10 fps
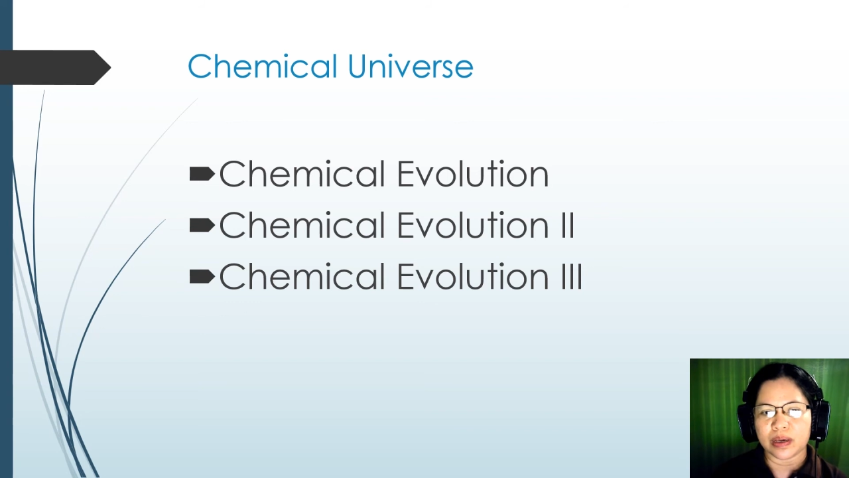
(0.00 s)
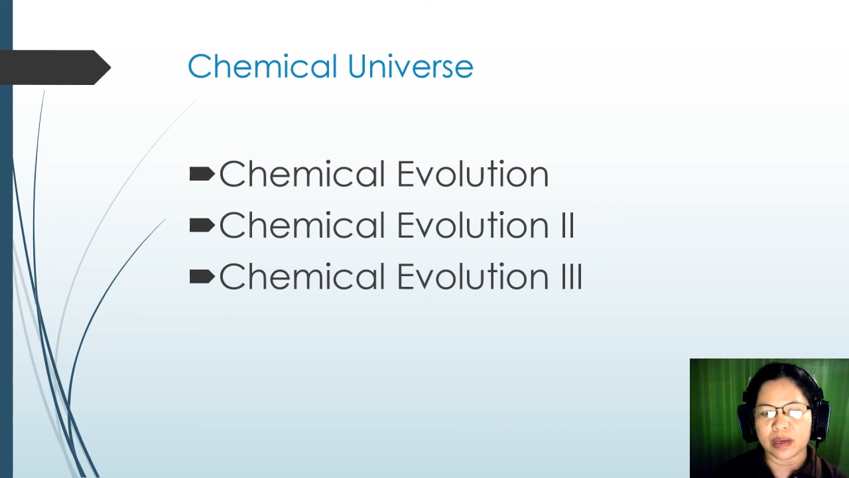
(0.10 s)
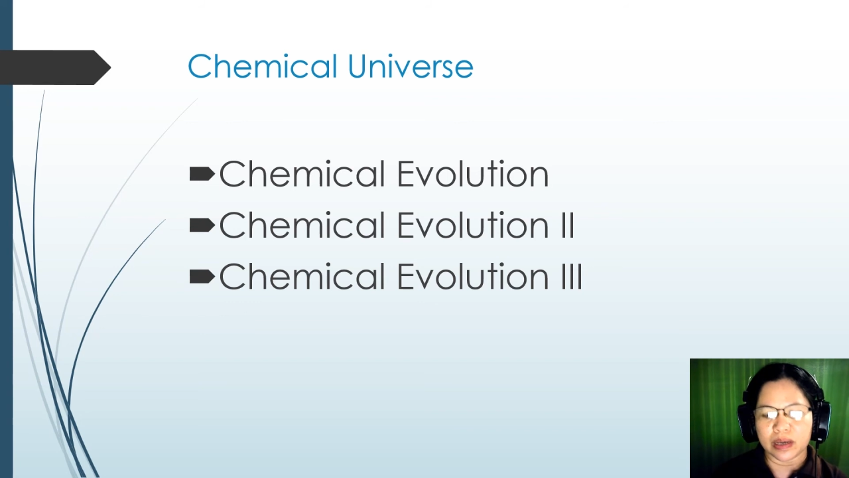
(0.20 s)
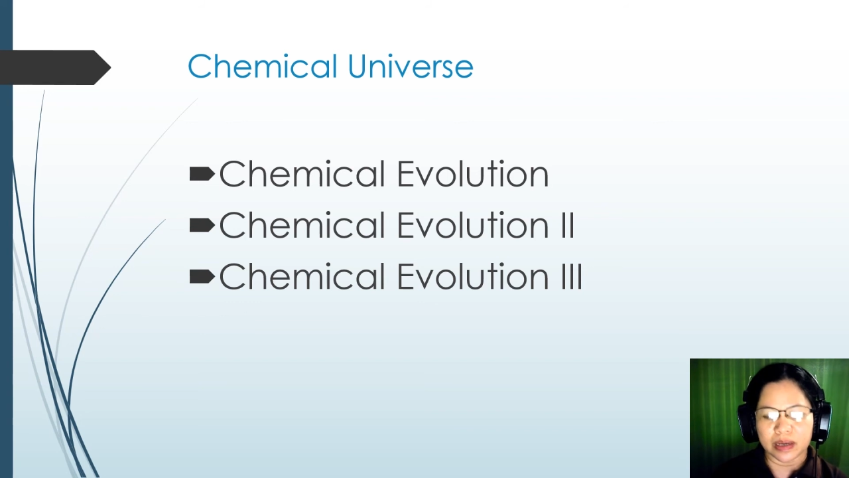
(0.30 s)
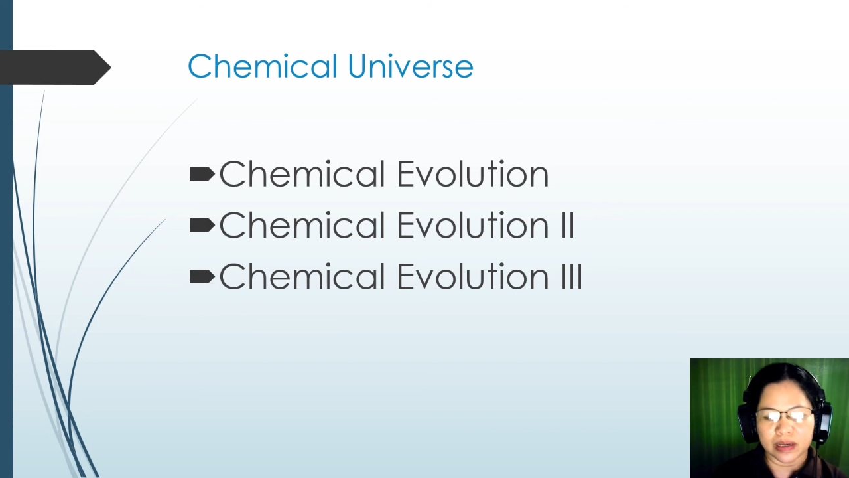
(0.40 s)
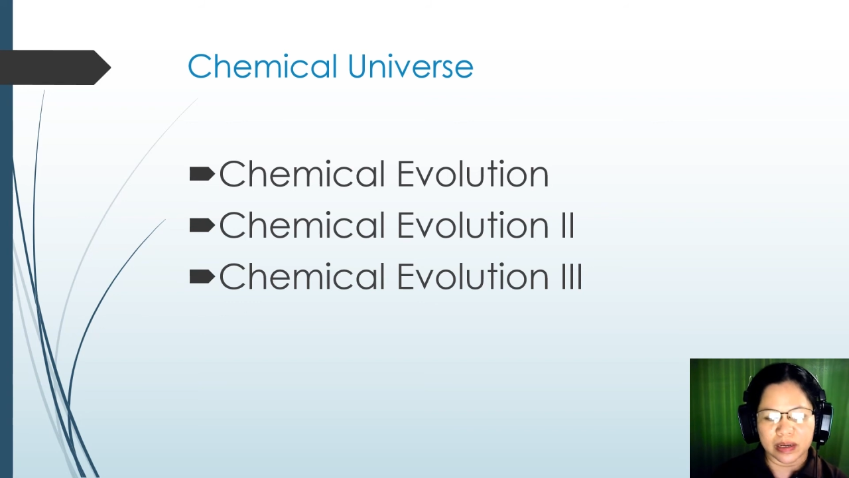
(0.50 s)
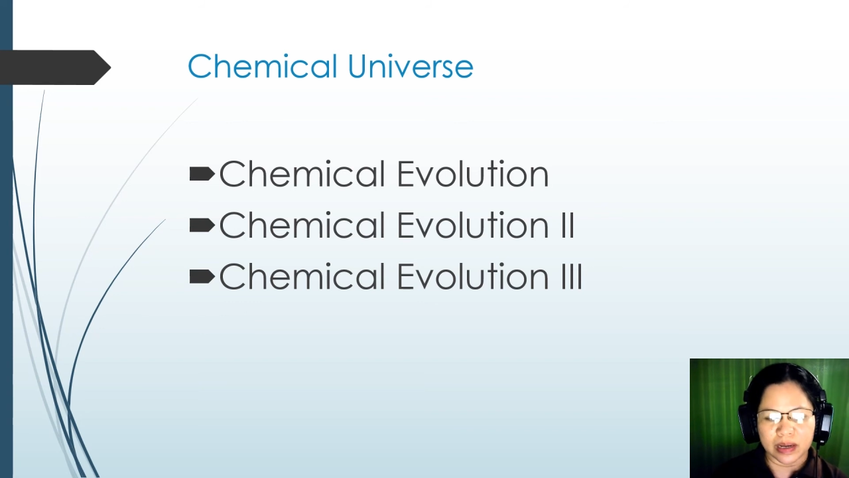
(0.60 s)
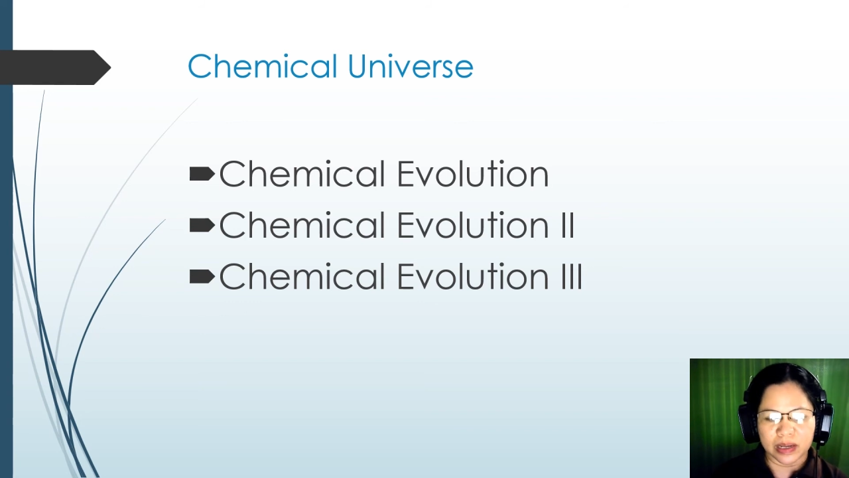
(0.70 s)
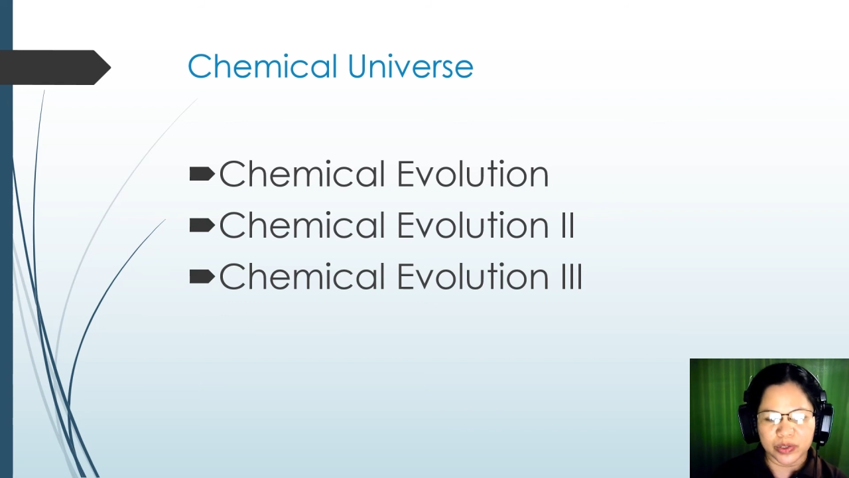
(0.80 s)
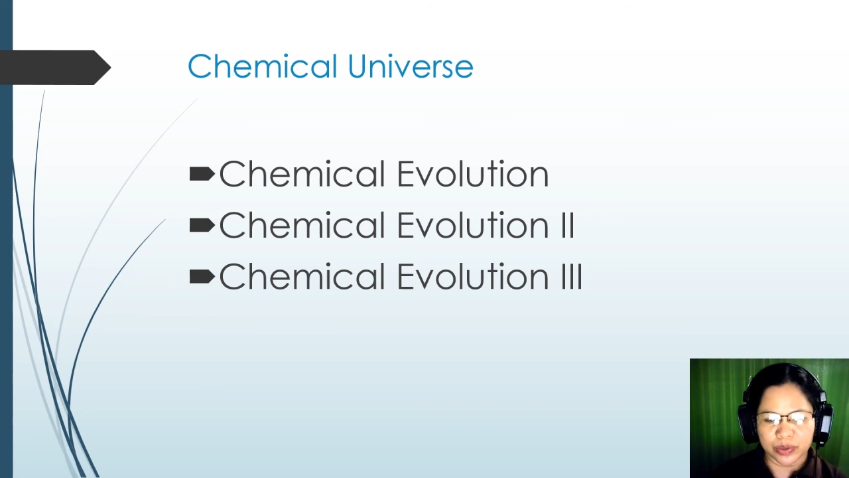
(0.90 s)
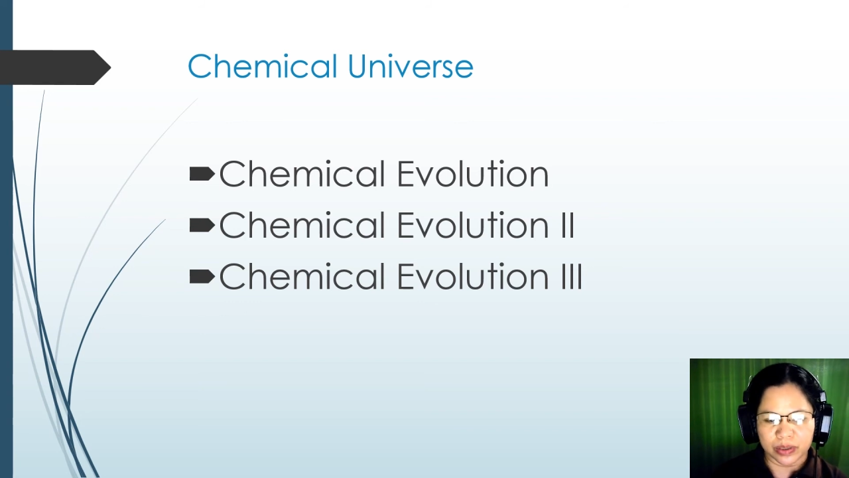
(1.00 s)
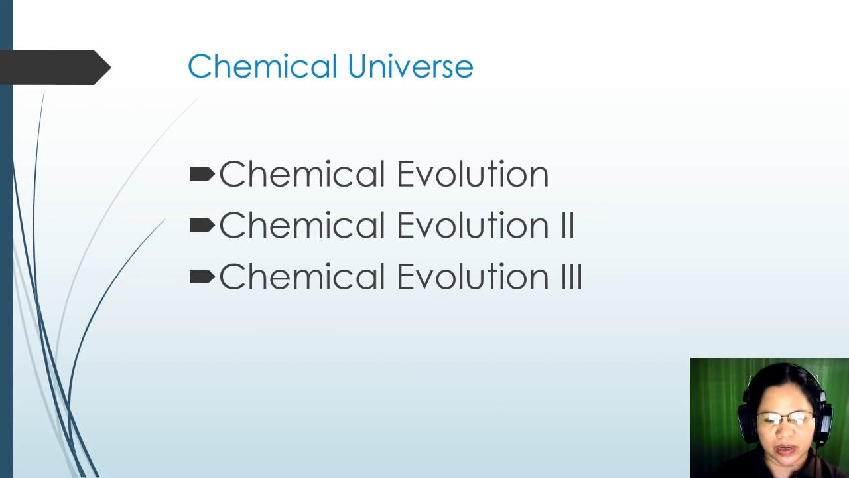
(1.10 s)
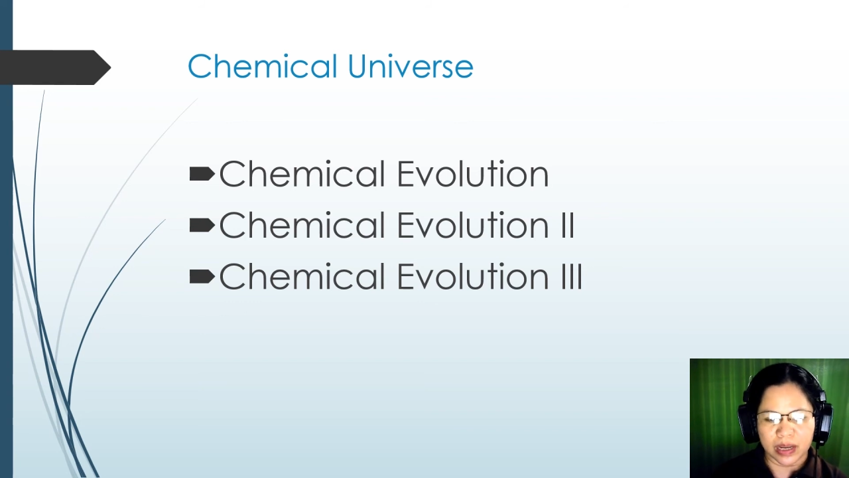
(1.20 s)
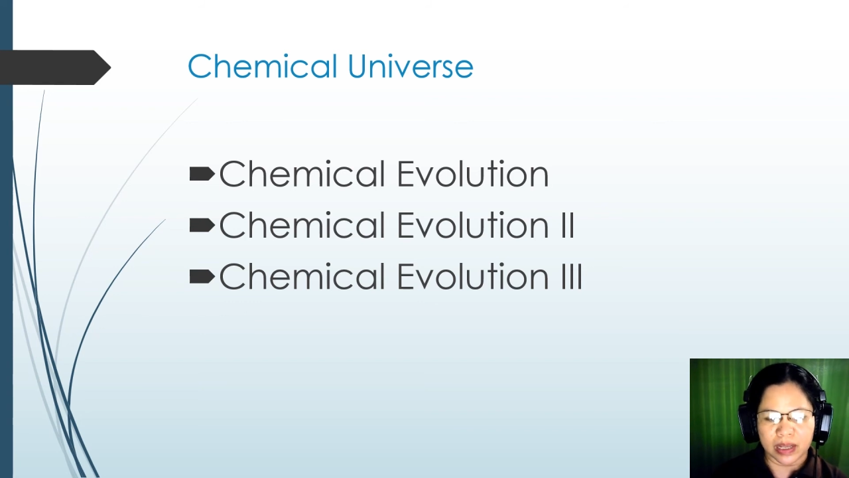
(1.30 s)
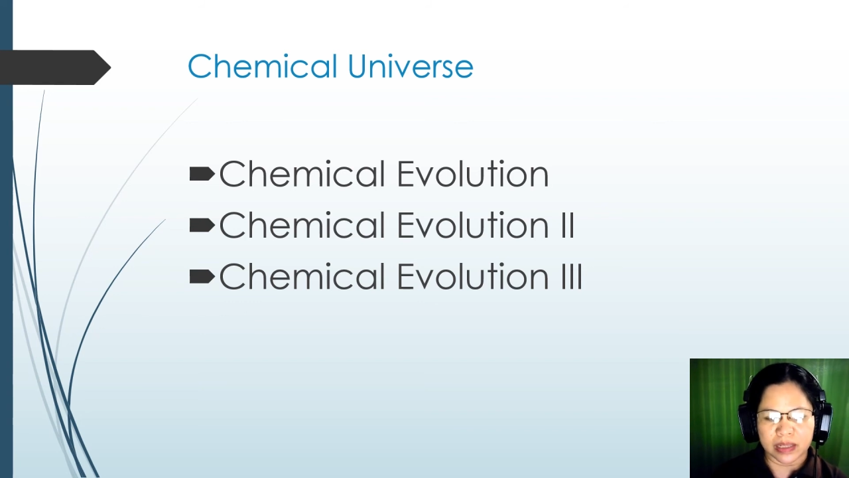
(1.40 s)
in nature,
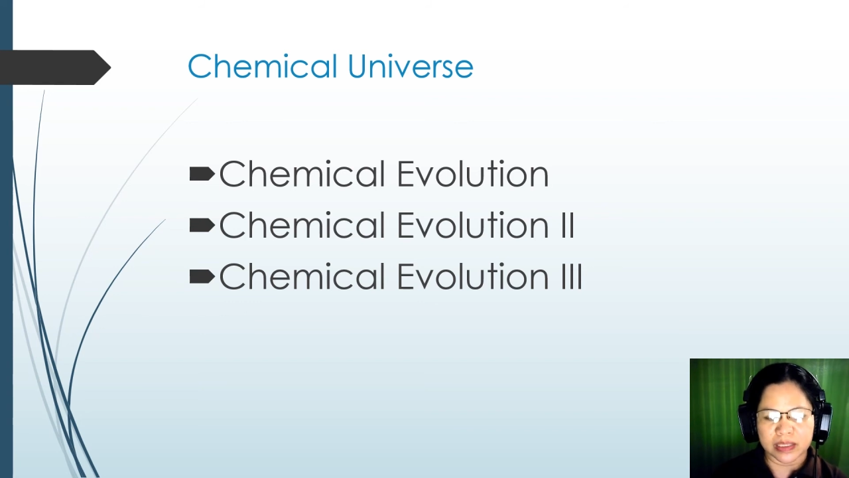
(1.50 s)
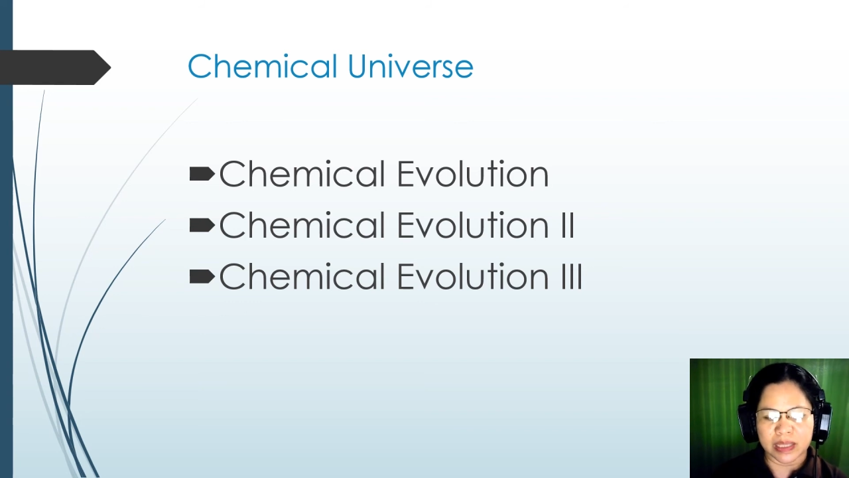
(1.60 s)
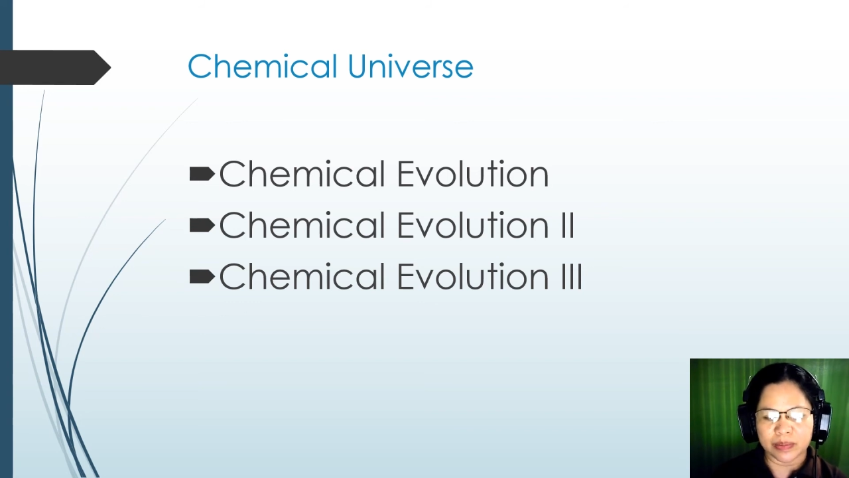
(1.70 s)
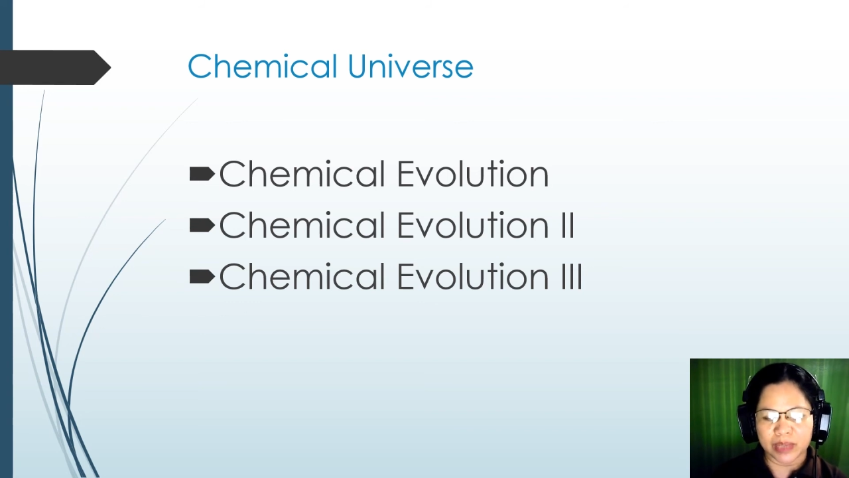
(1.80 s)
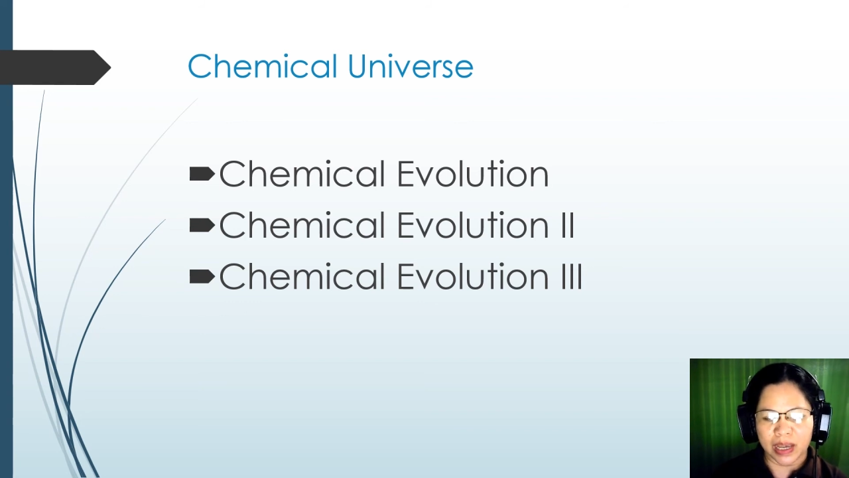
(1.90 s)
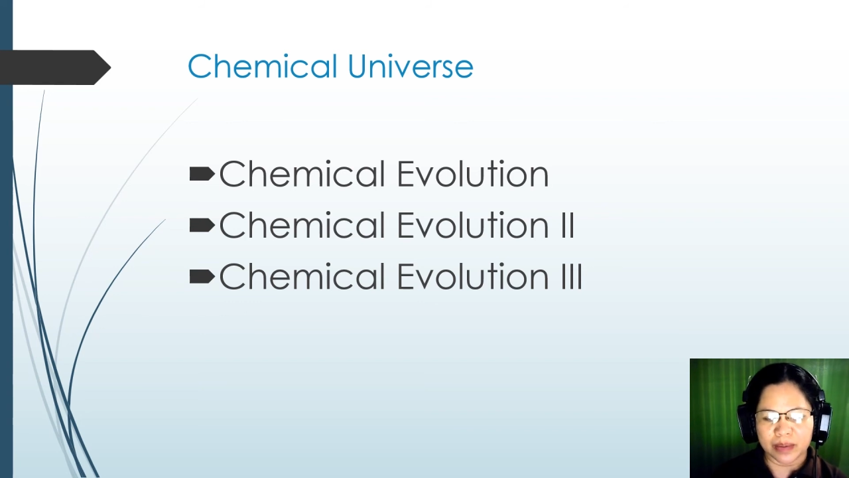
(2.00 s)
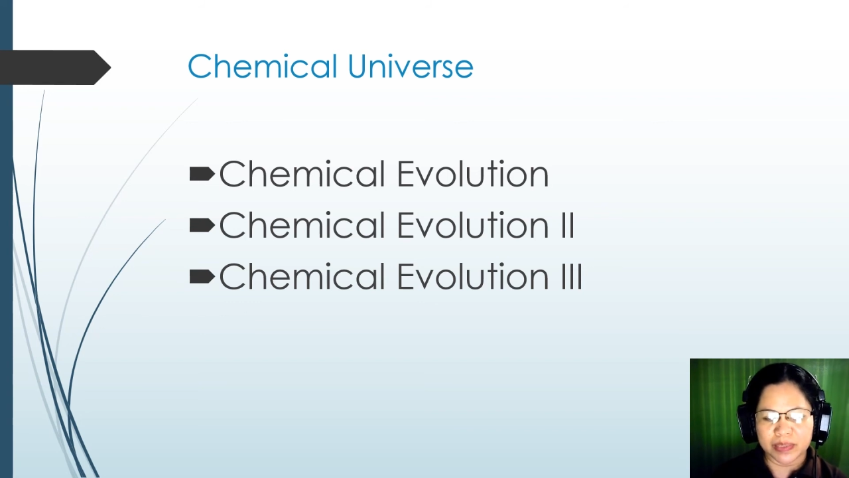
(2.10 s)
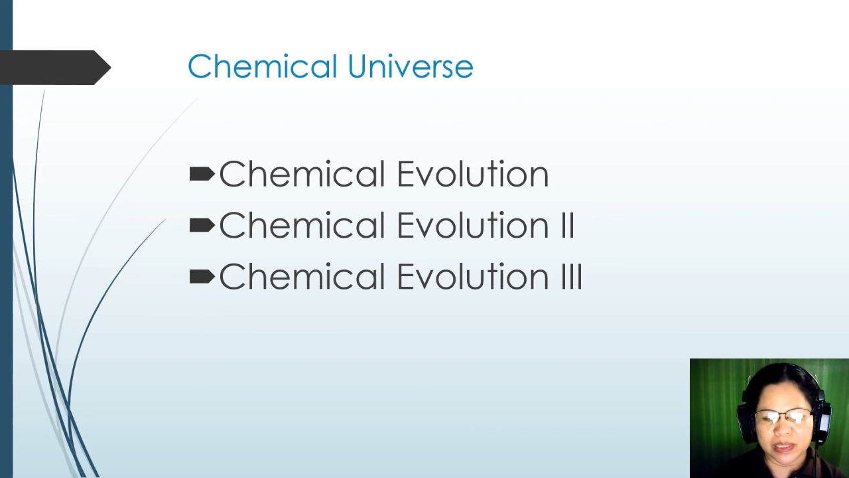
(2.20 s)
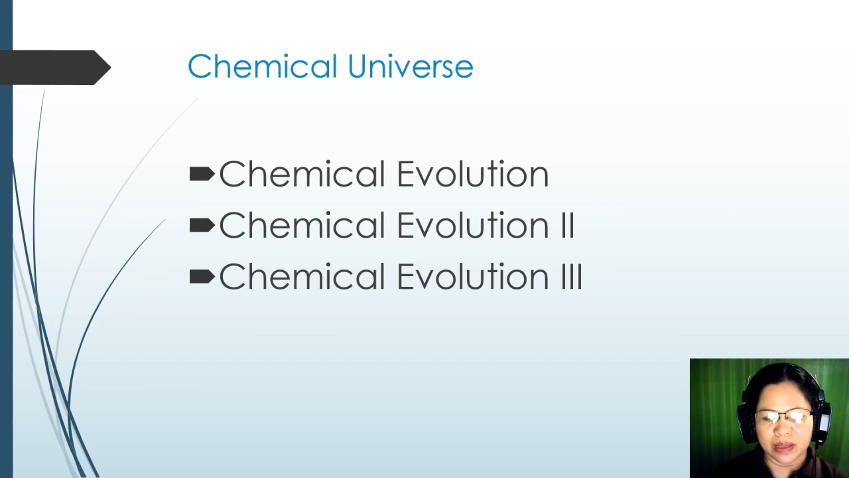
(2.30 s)
and sometimes